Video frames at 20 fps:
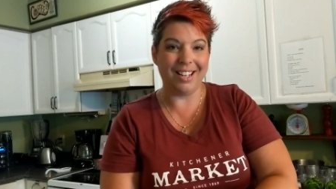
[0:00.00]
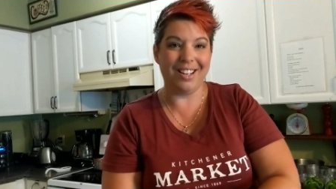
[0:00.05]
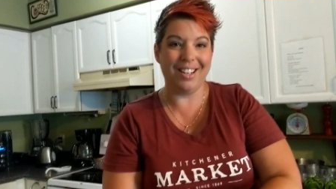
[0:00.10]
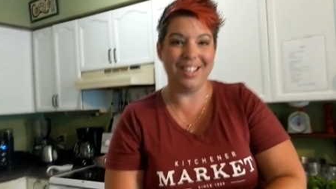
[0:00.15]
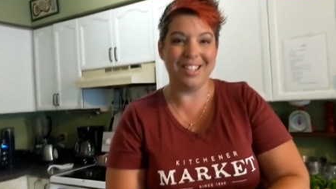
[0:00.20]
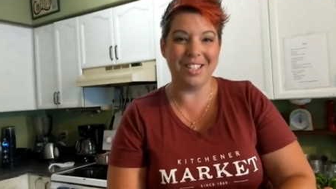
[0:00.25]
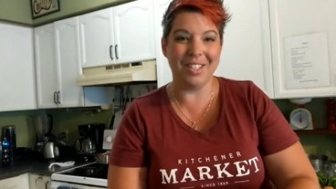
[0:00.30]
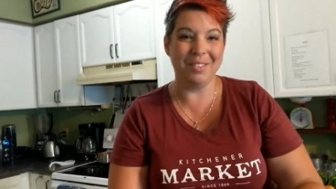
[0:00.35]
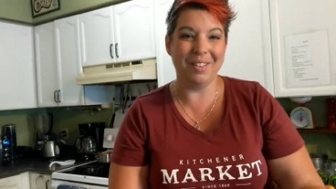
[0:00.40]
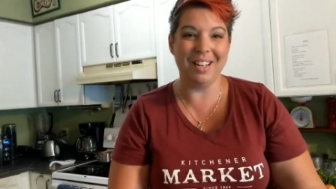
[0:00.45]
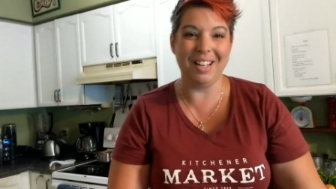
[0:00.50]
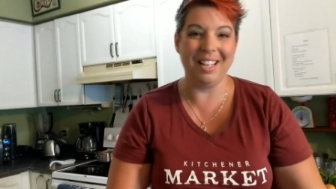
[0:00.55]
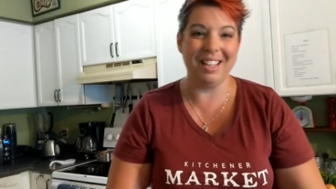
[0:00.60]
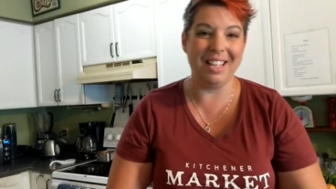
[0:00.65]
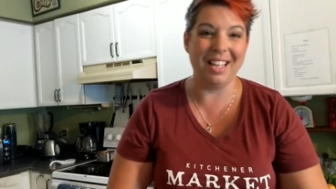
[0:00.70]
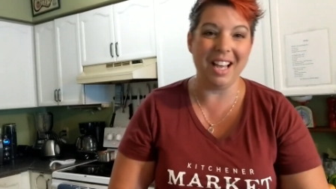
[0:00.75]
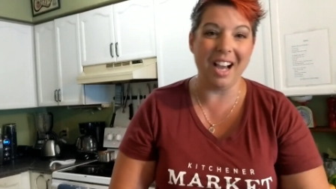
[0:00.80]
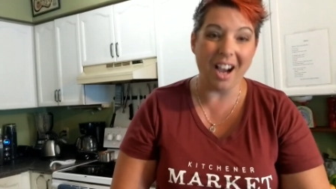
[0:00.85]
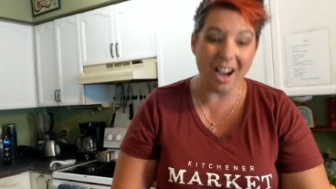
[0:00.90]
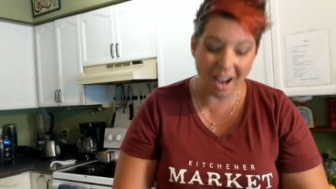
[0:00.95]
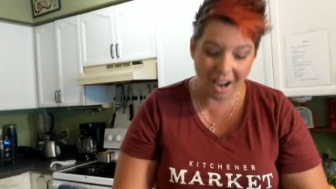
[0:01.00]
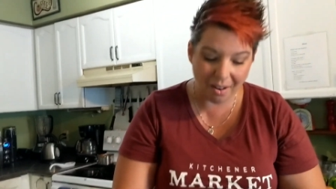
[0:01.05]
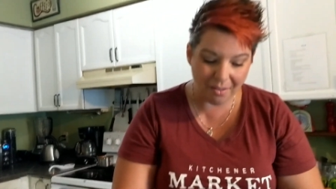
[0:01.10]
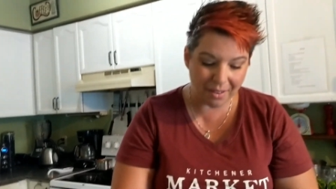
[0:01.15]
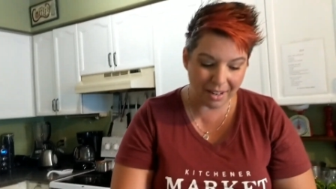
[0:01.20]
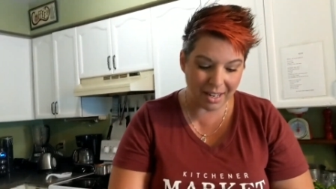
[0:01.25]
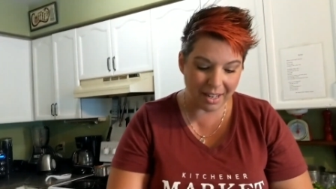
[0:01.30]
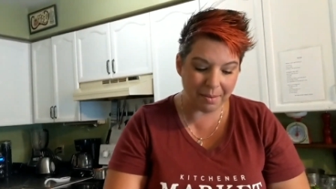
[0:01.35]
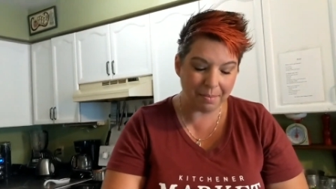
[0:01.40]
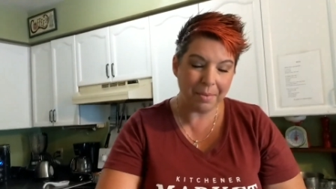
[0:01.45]
uh, gonna do it in the
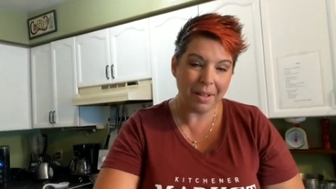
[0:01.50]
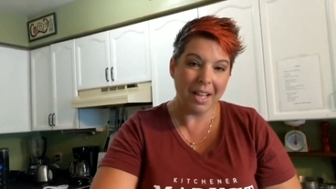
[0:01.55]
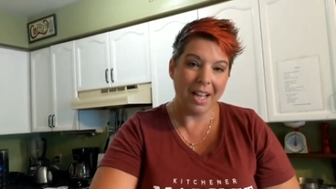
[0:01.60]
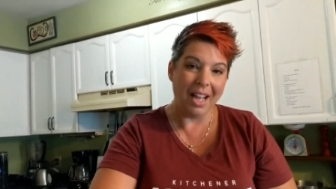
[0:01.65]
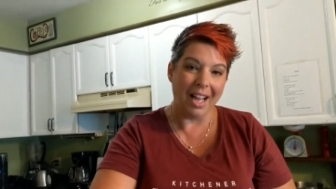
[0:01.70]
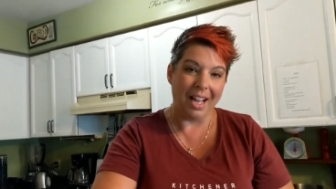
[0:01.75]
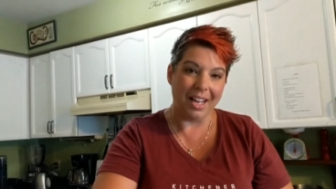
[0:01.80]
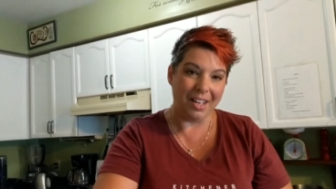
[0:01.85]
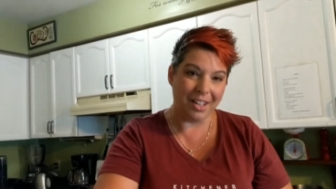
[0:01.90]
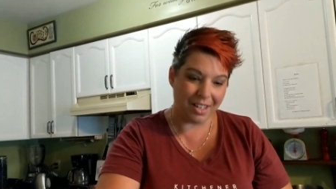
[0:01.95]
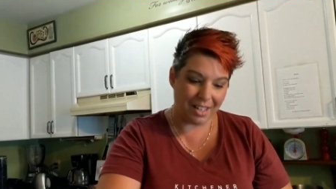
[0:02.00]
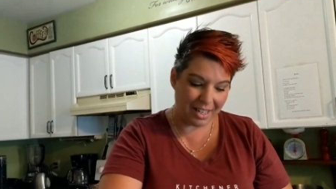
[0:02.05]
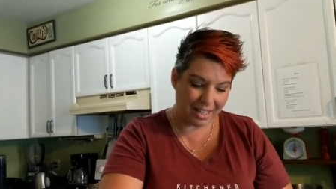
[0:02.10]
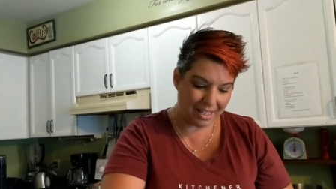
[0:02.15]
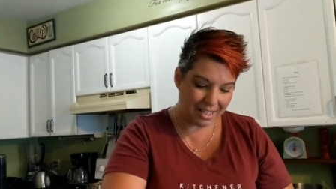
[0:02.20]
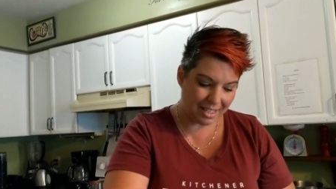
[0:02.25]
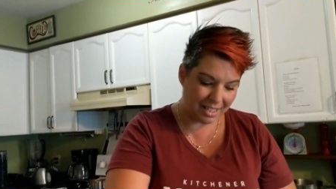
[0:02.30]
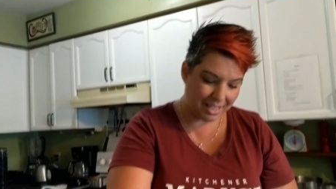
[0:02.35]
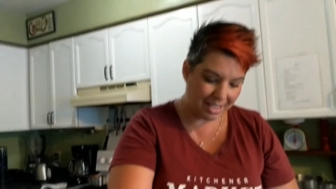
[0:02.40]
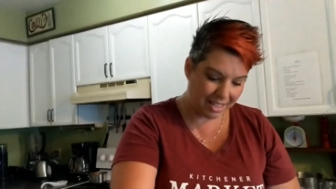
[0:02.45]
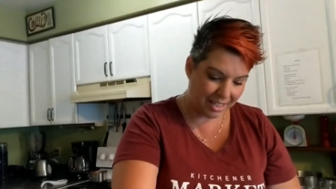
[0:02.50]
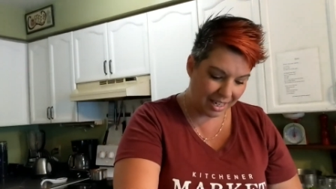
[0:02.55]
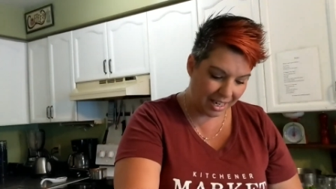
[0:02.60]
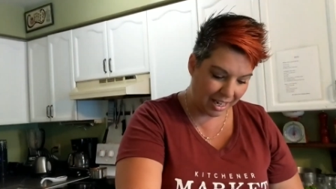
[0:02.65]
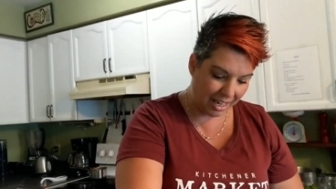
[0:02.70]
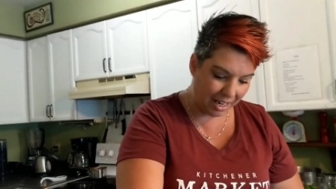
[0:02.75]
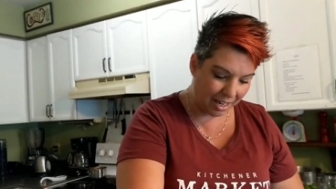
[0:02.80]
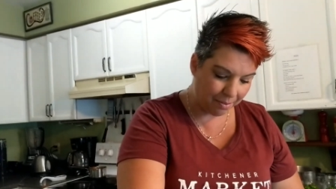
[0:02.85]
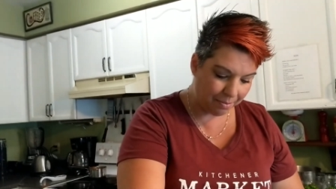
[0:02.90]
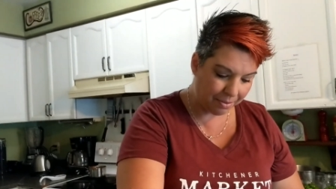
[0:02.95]
oven, and you're gonna get to
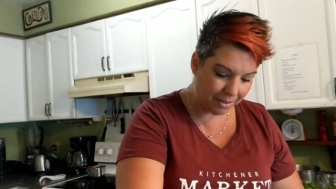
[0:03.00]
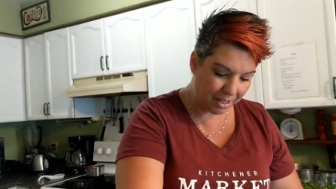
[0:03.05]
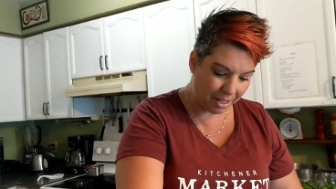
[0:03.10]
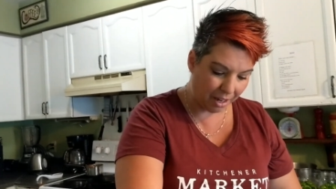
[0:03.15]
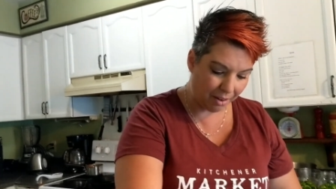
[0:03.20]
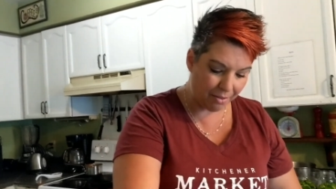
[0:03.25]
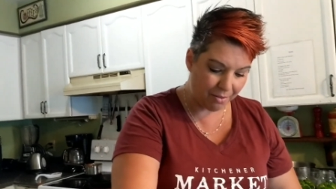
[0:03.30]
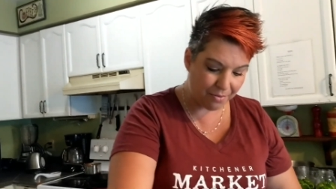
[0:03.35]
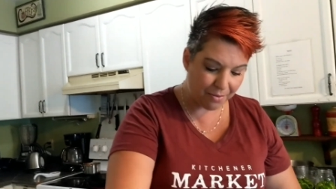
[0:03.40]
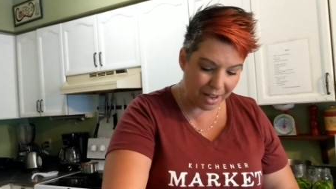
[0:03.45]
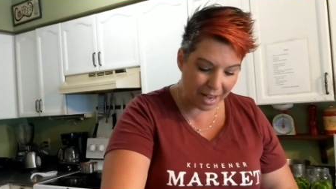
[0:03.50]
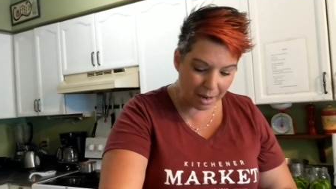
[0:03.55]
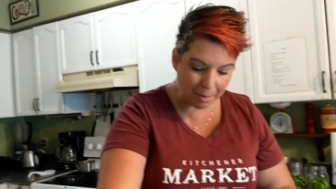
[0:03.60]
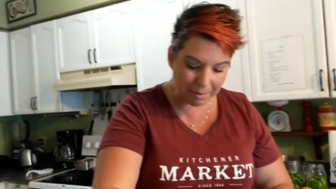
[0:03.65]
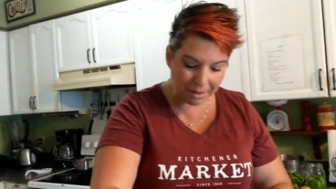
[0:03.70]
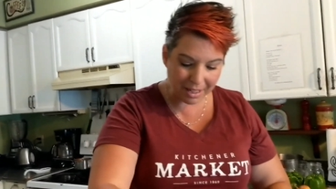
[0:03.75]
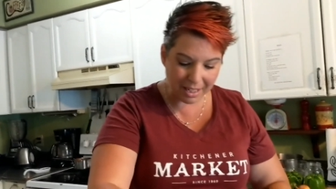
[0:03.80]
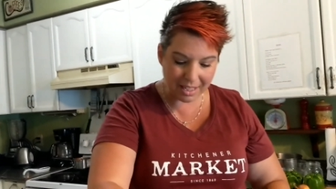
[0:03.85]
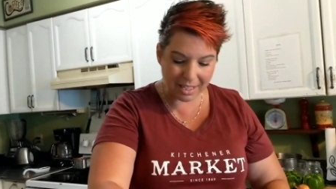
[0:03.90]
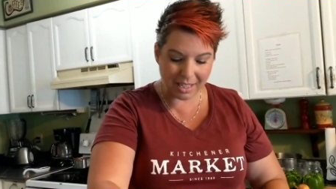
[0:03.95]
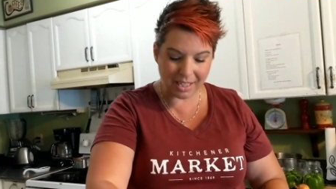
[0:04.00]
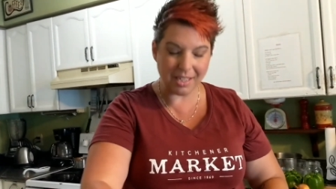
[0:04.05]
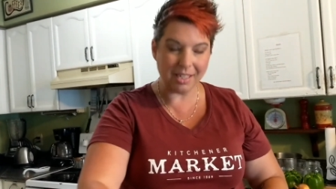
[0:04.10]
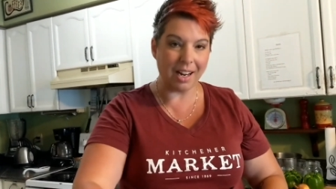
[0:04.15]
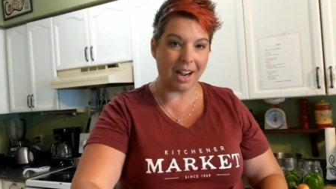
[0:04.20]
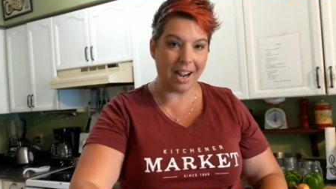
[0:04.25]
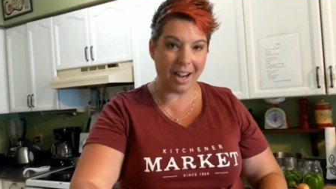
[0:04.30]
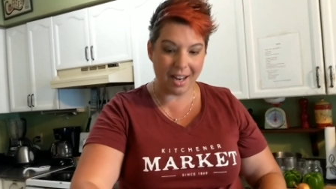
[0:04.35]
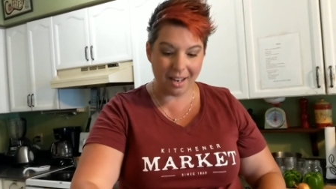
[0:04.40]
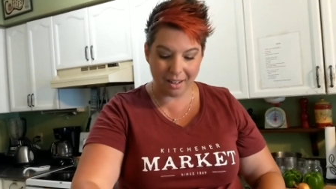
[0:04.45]
see a family
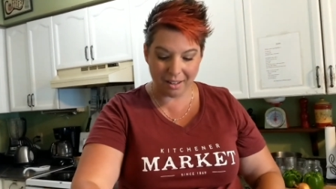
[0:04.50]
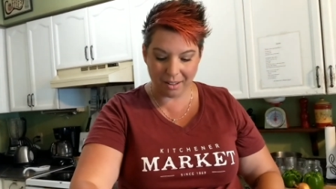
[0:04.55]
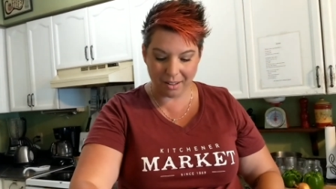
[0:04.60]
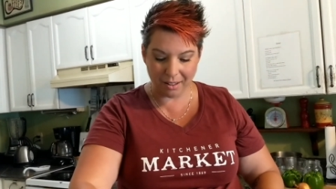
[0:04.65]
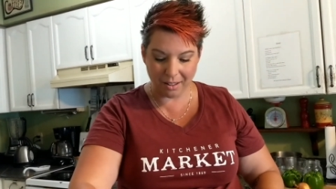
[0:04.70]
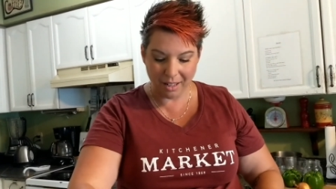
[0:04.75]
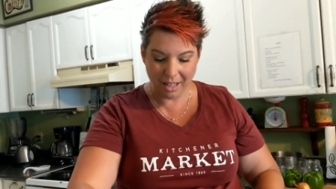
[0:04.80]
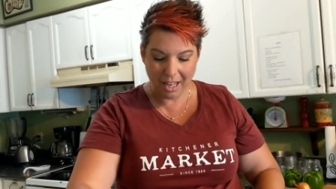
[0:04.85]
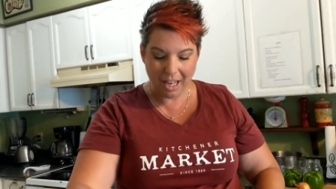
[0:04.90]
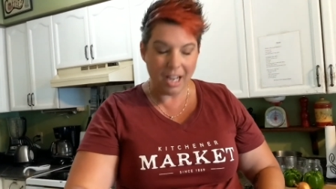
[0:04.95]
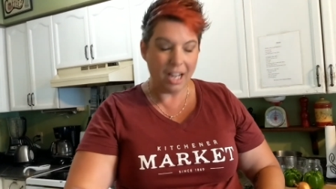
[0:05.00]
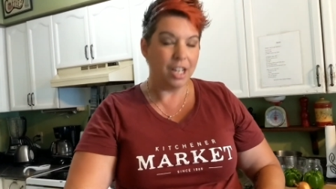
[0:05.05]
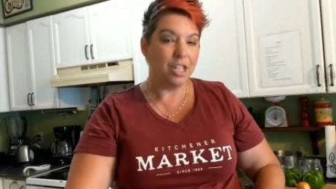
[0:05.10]
style